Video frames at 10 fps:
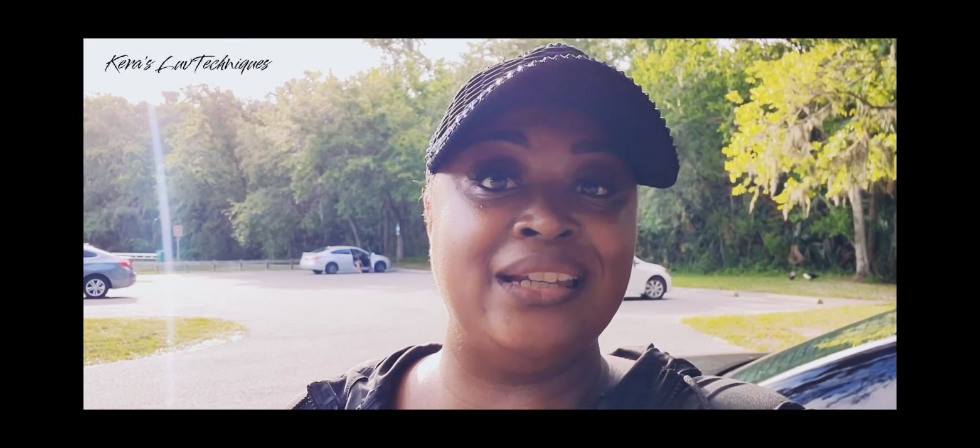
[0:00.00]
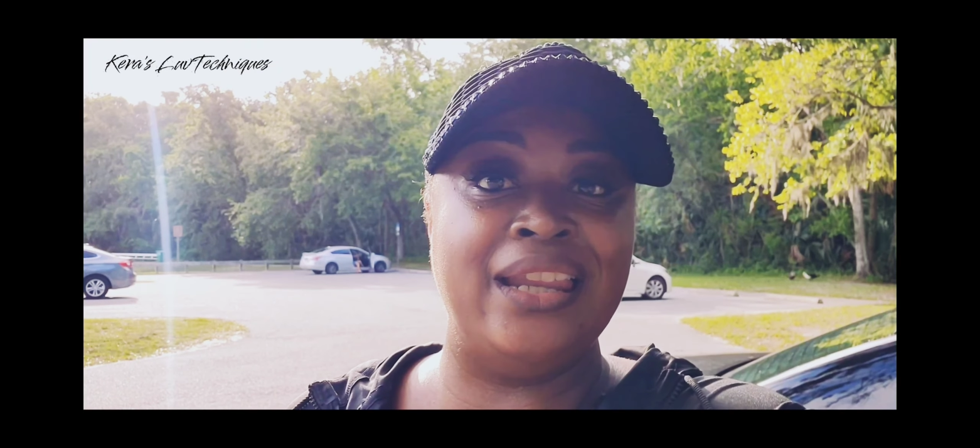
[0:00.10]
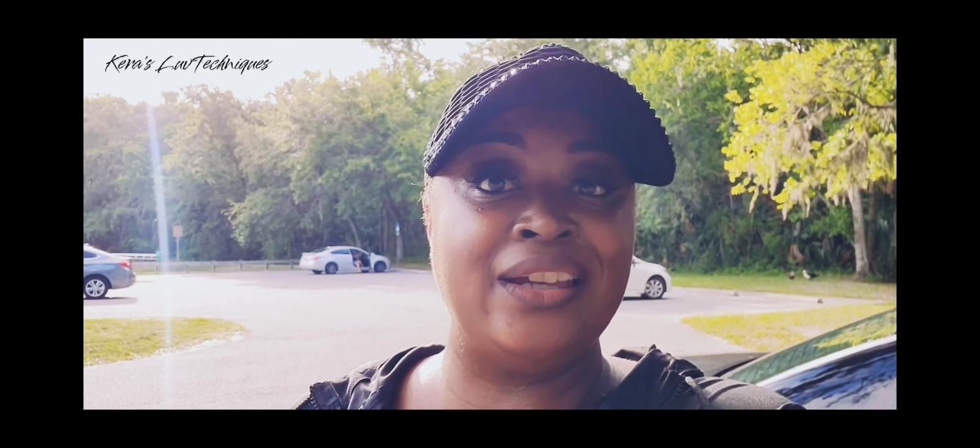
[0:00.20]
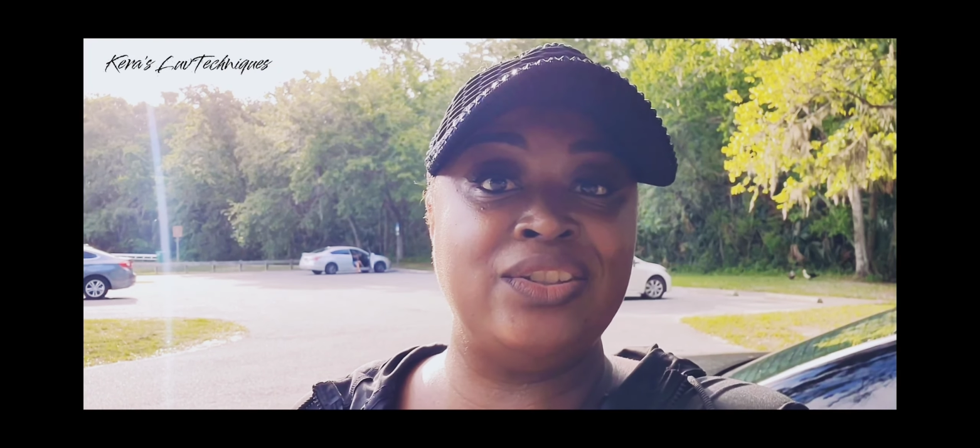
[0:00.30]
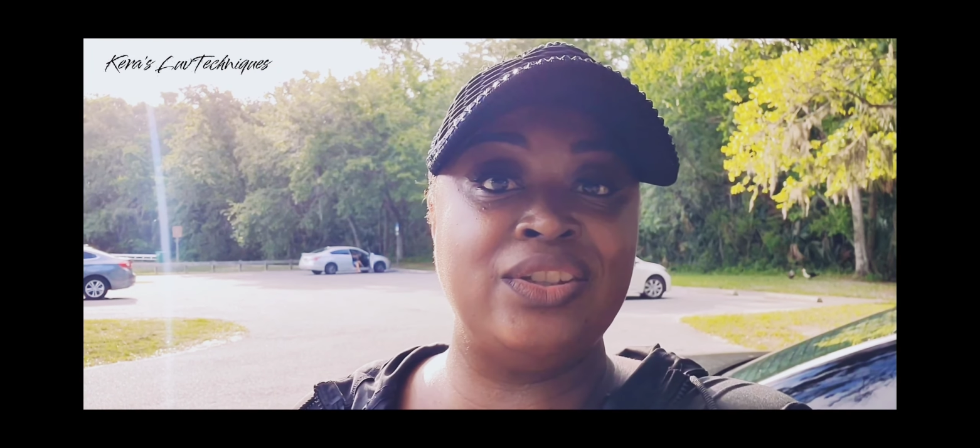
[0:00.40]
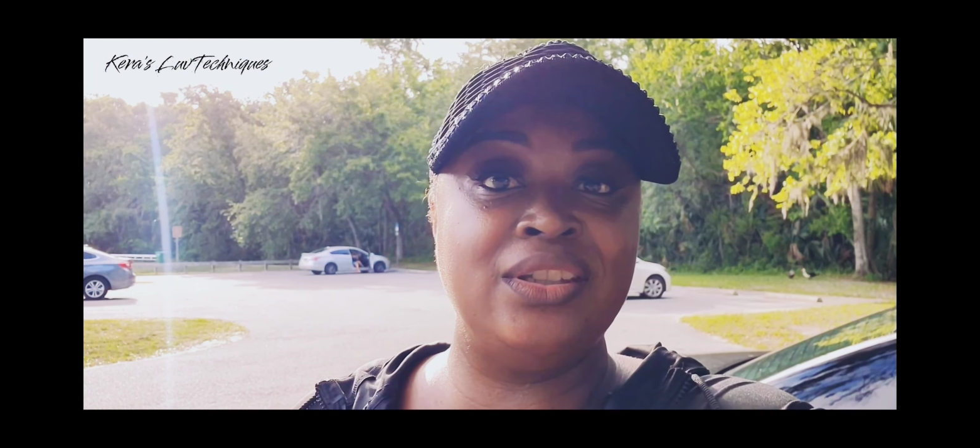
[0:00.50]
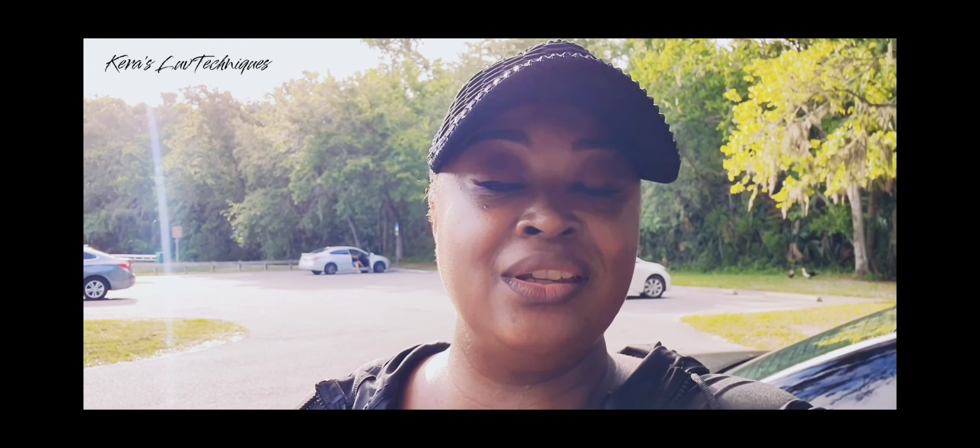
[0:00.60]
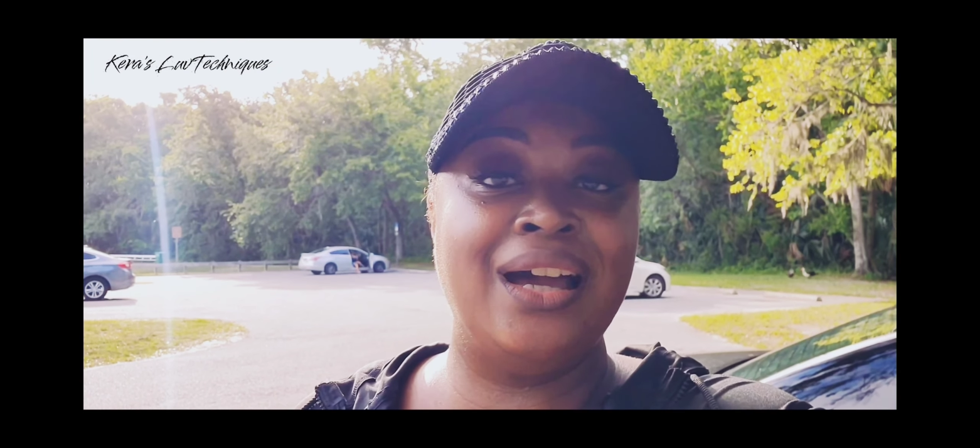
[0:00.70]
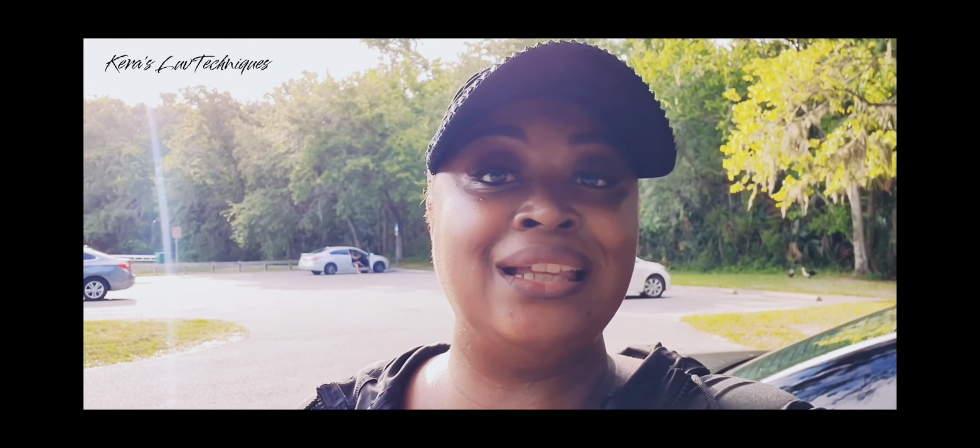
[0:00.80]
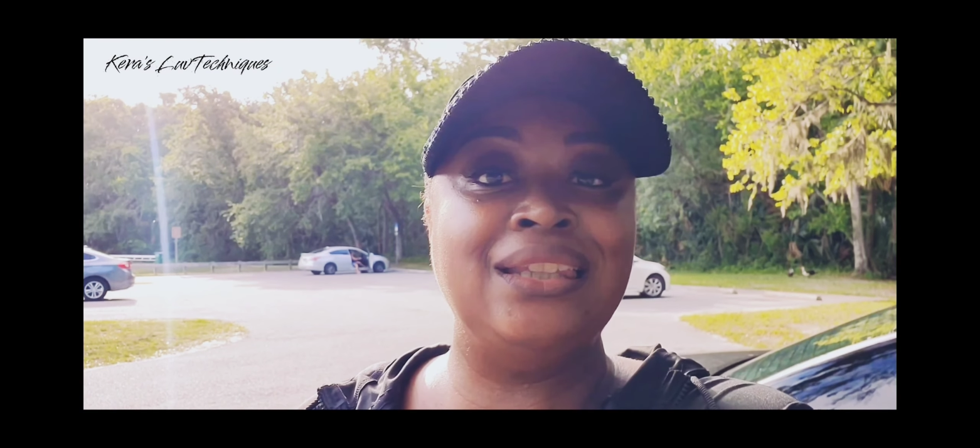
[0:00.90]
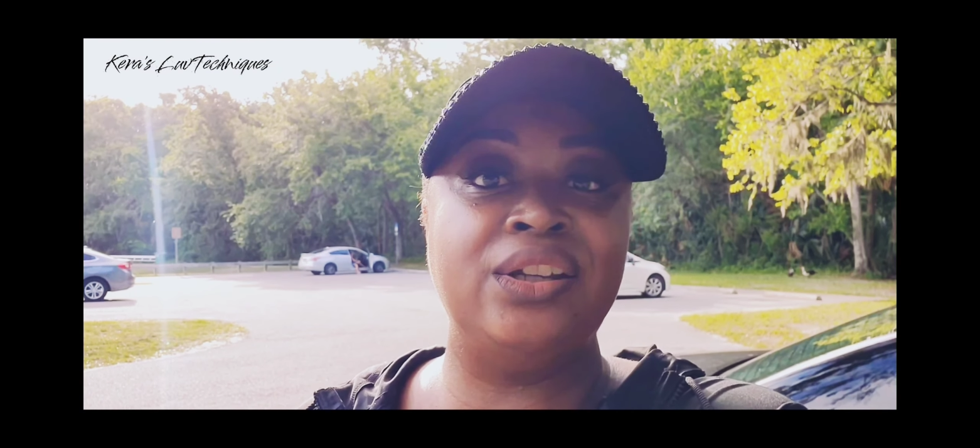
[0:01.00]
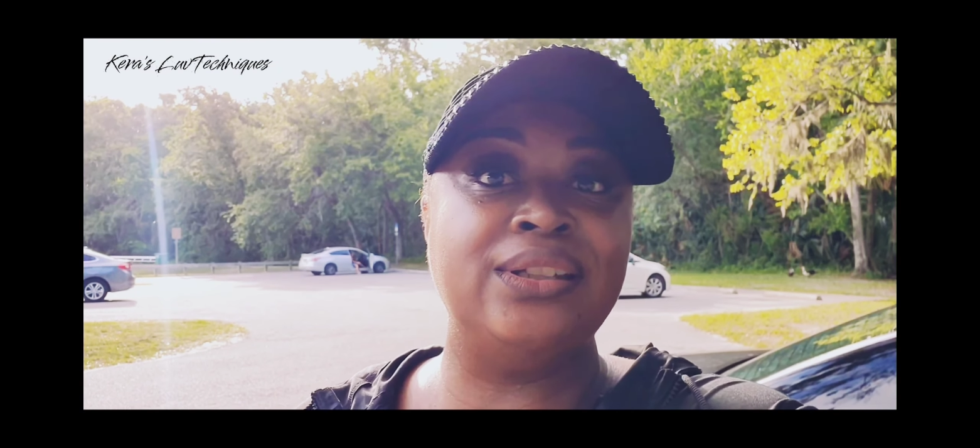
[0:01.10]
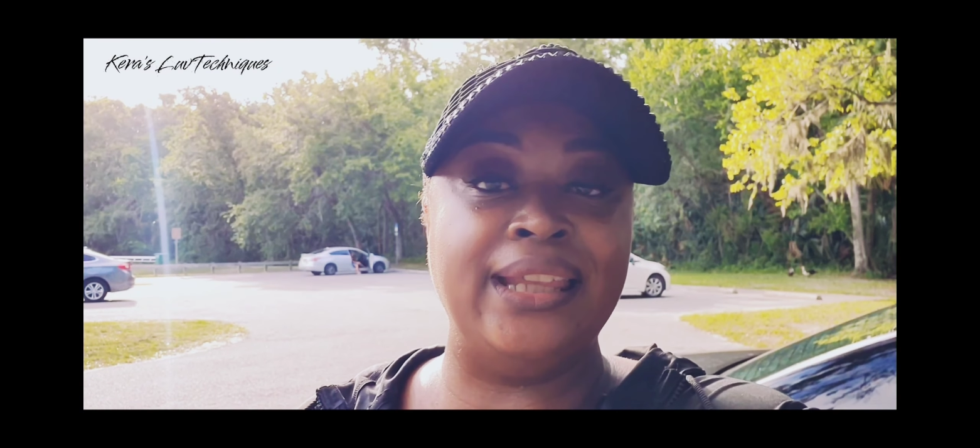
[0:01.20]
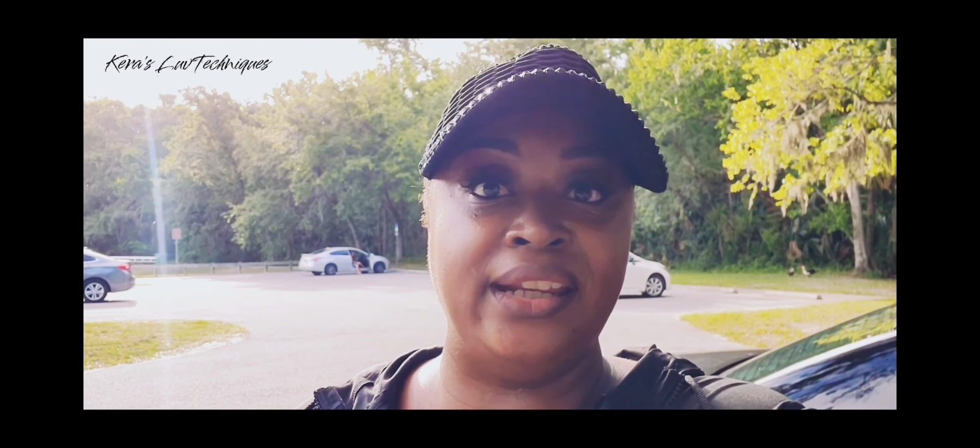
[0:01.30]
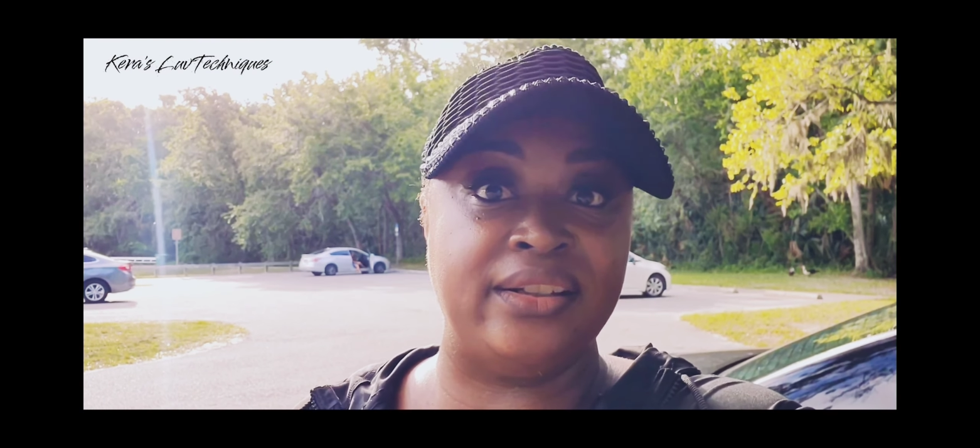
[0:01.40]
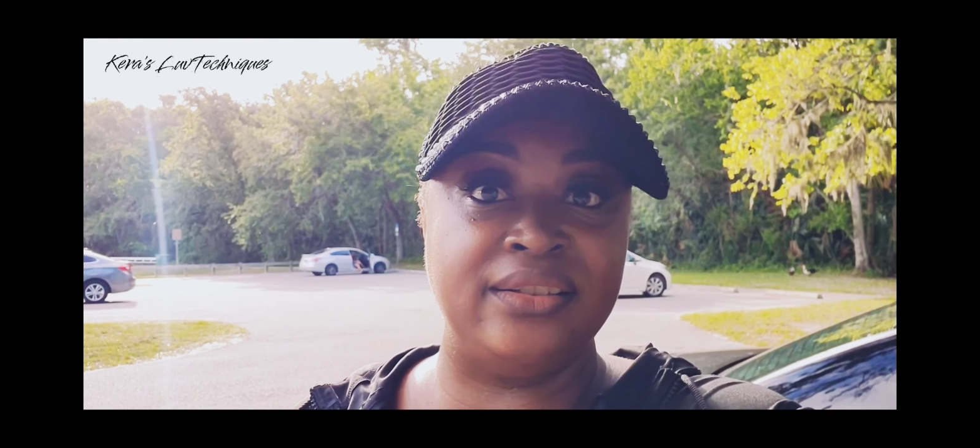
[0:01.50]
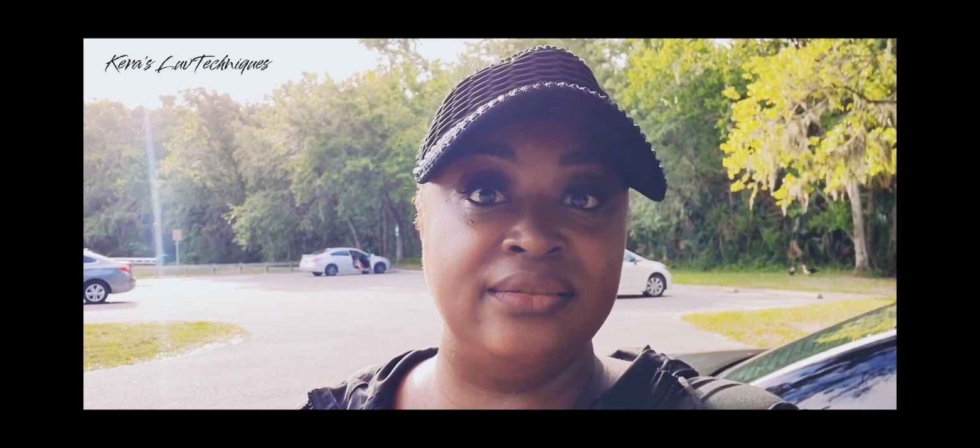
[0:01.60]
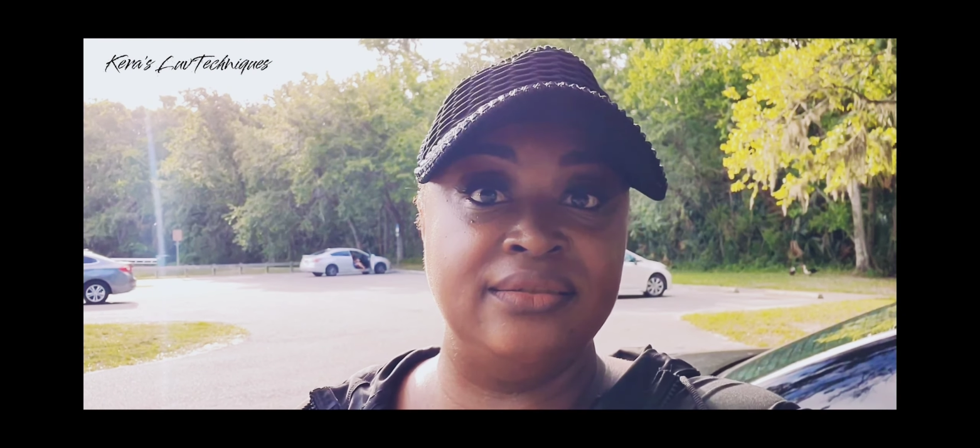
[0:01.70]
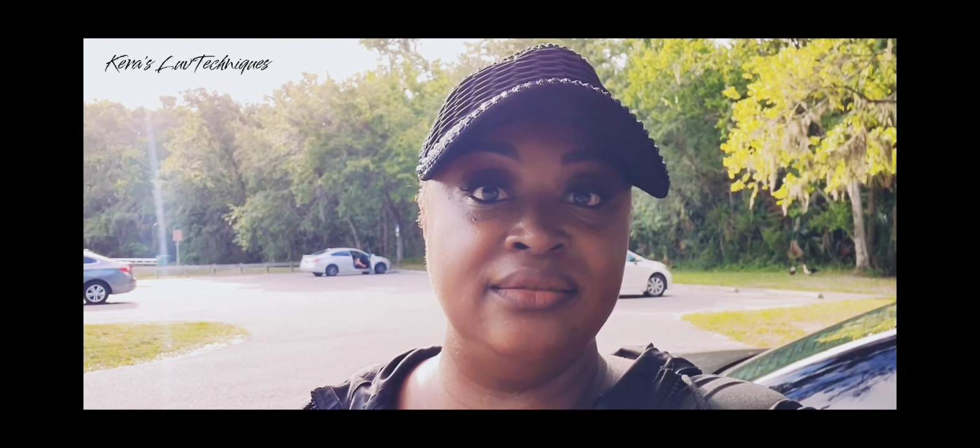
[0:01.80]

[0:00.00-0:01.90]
connection a year later.